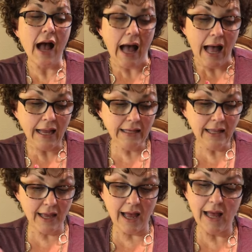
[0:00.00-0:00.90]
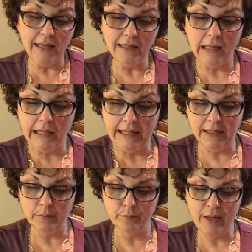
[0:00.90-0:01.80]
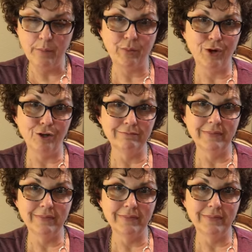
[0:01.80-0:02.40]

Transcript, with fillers: I, li I like paper.